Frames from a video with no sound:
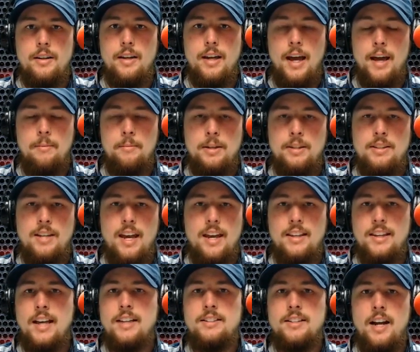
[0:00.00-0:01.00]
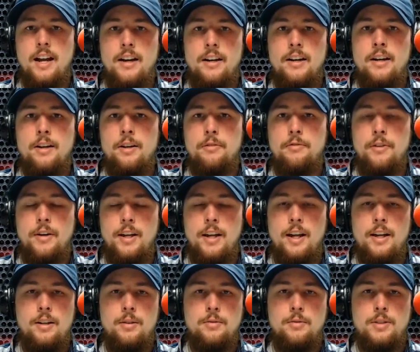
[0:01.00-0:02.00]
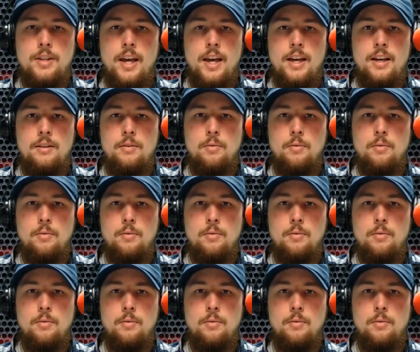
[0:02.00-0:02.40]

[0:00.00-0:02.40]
and me saying that's not an elephant and you say